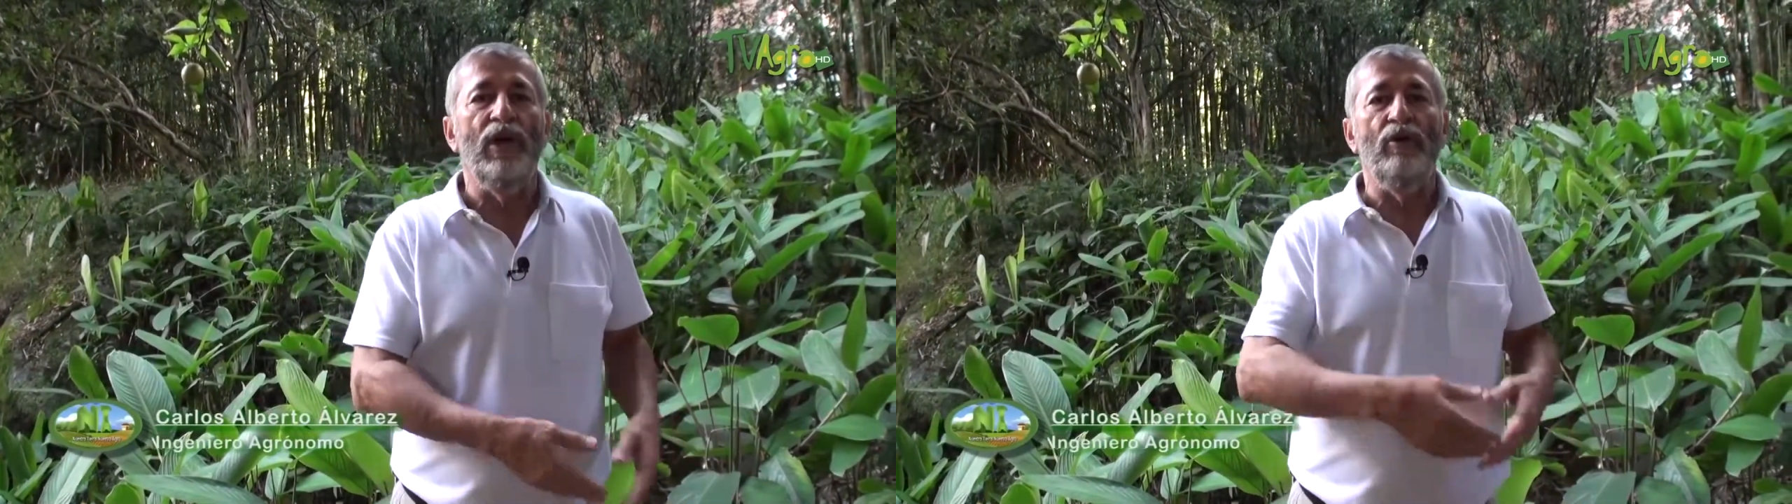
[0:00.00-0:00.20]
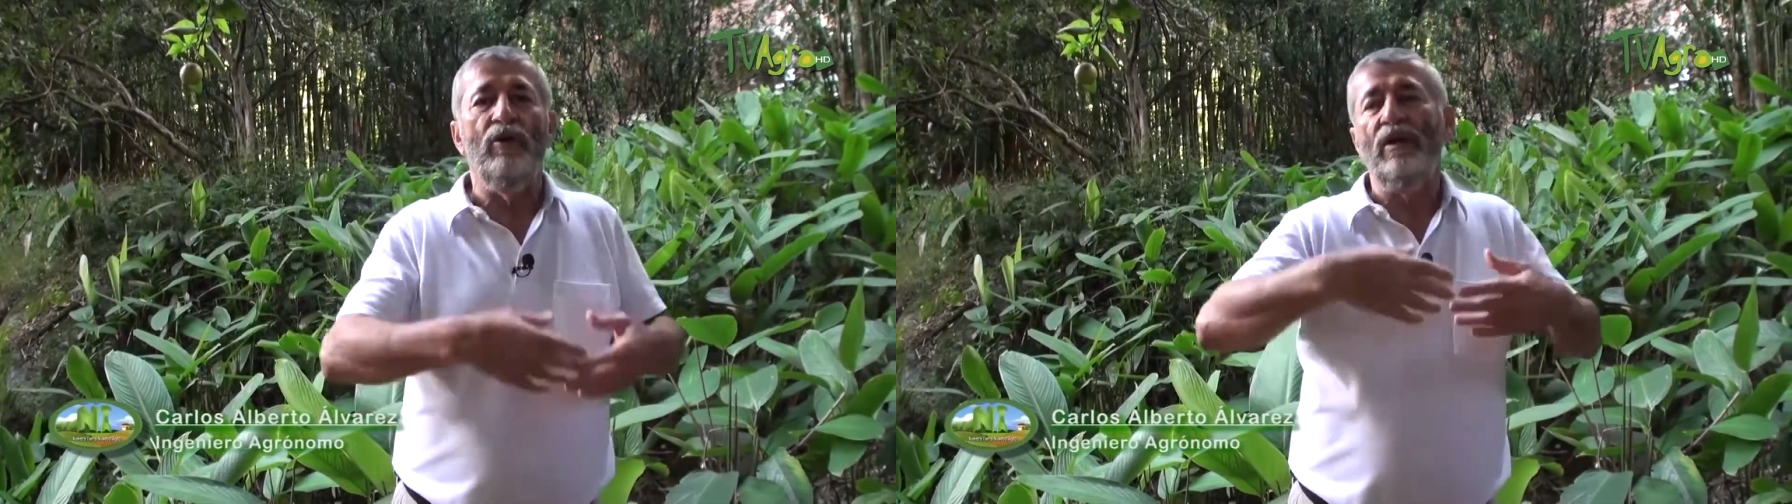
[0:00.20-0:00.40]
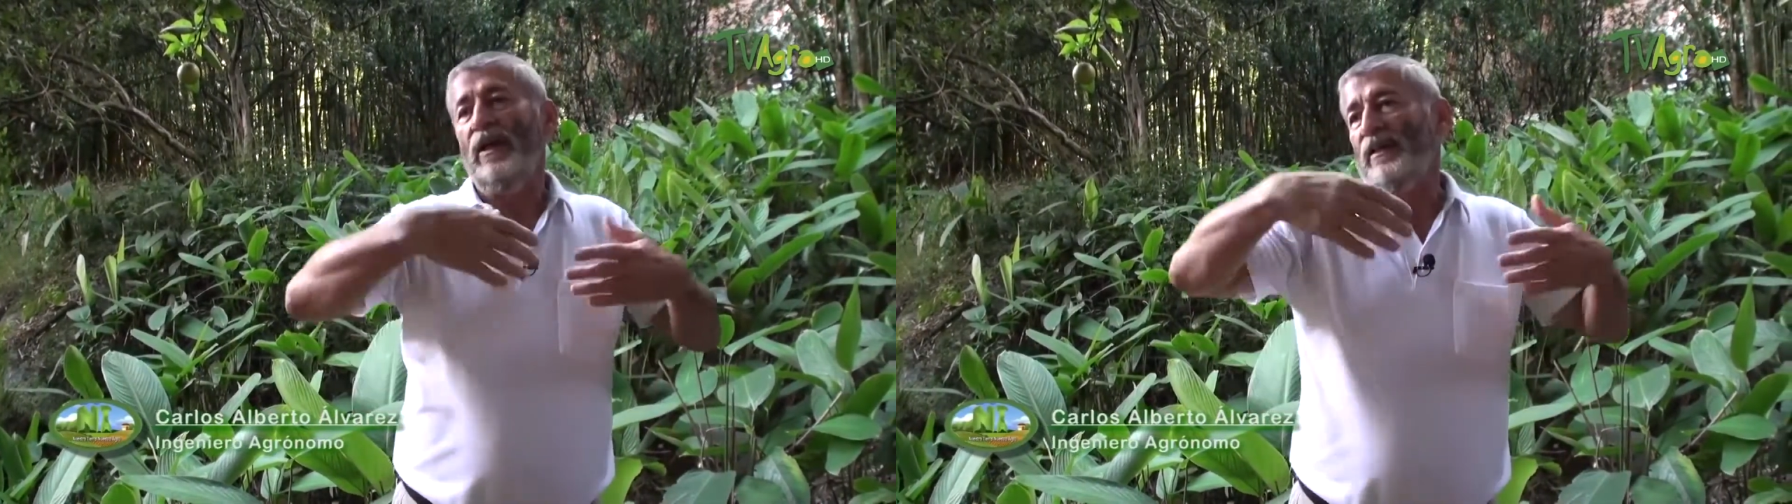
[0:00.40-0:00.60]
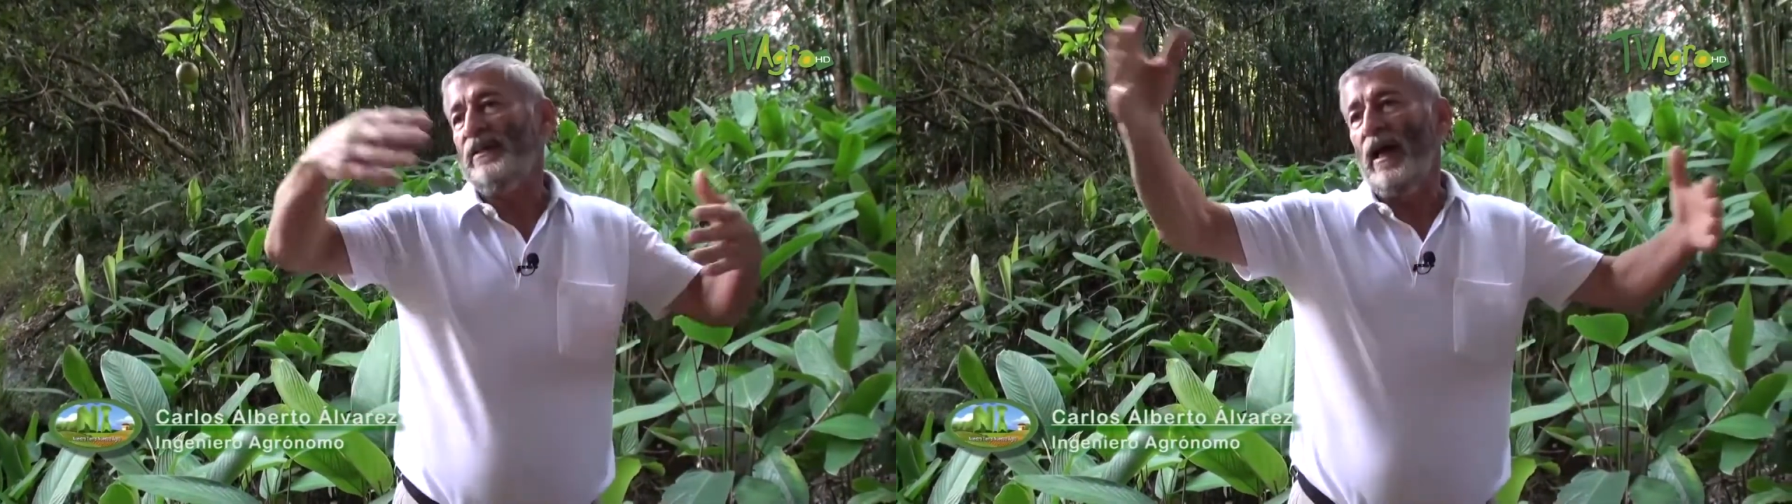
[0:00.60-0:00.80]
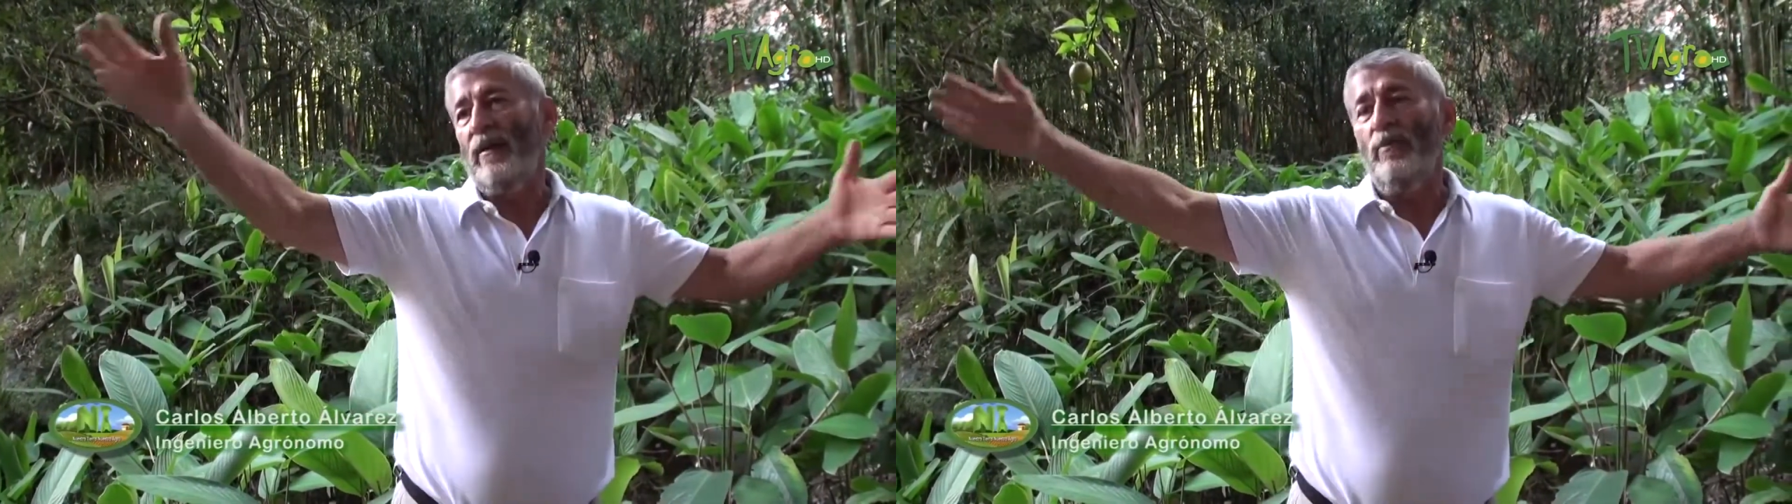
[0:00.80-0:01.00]
we put
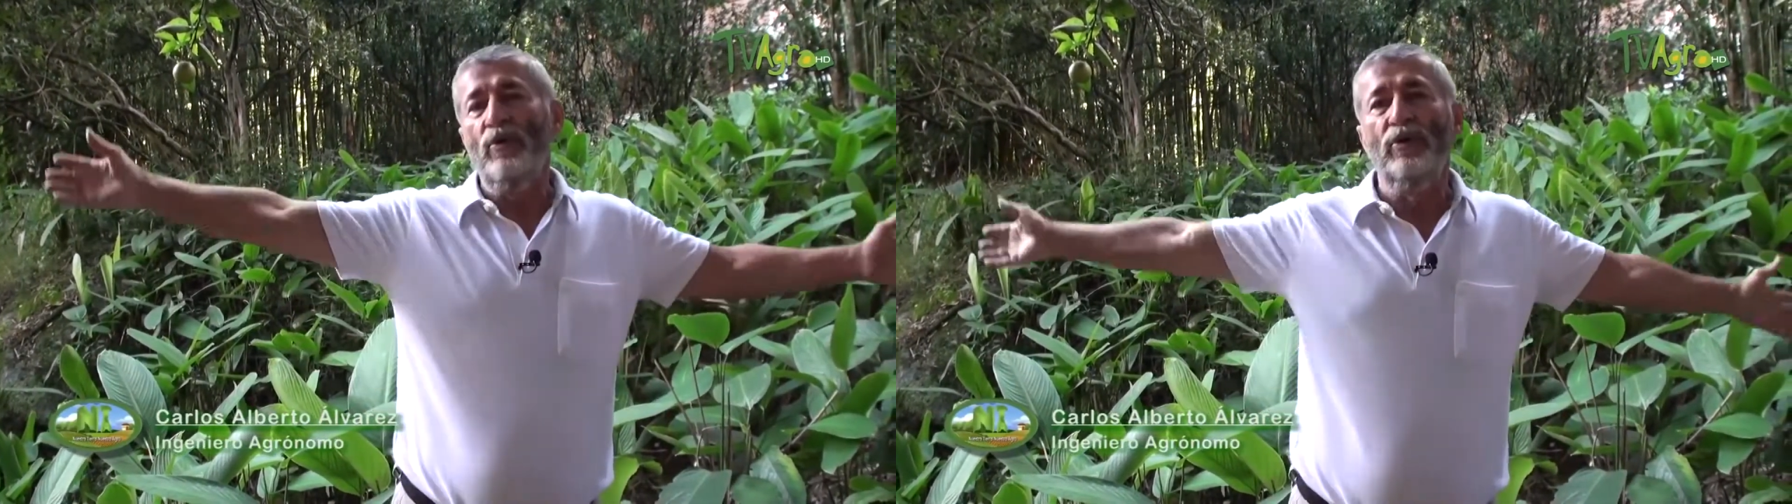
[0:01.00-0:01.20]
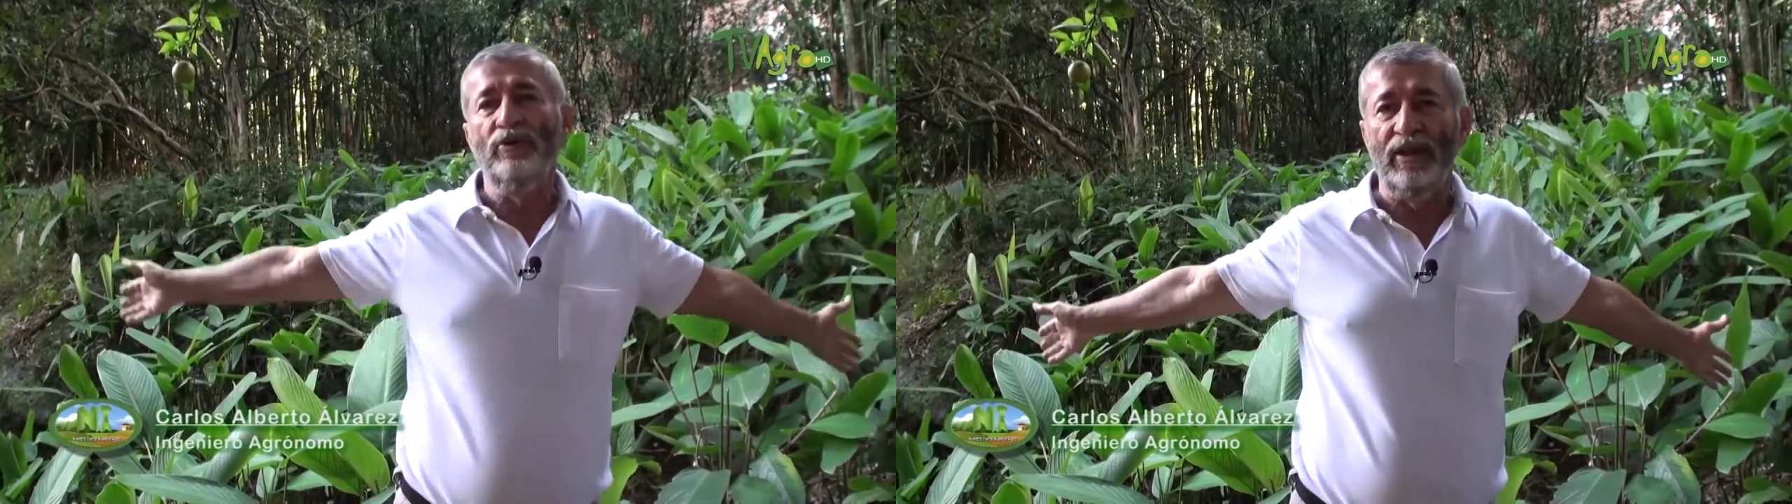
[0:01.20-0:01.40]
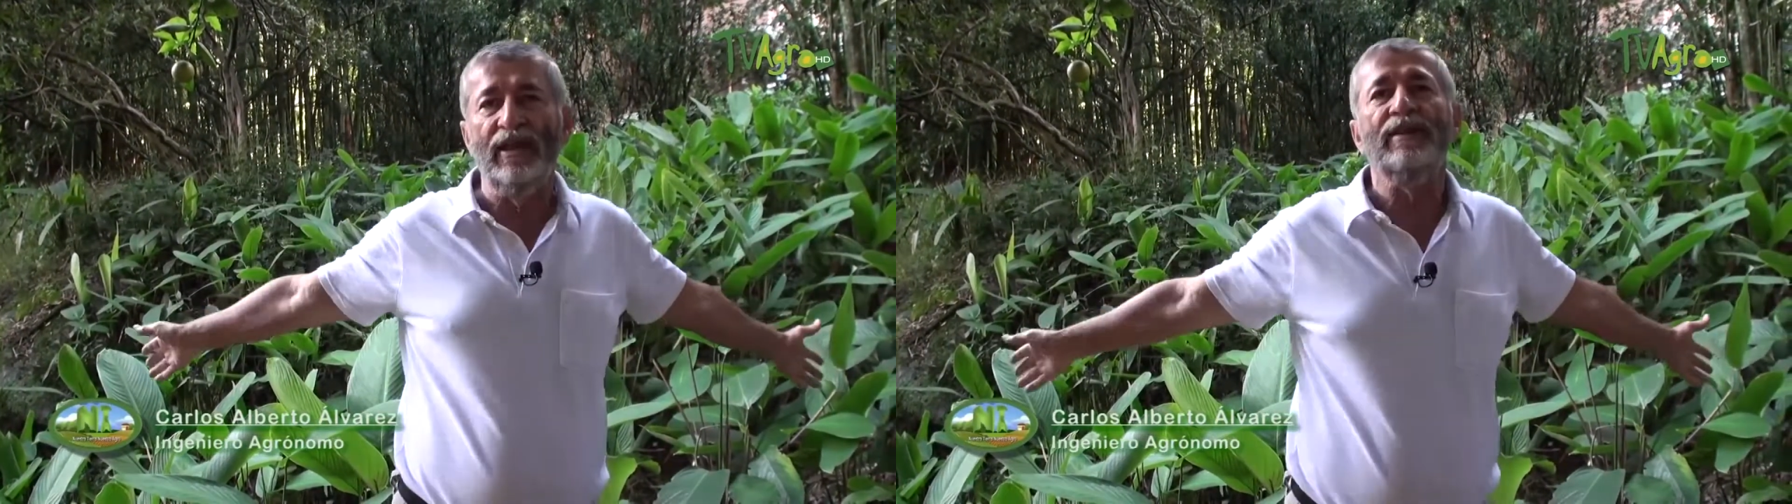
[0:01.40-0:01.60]
this fertilizer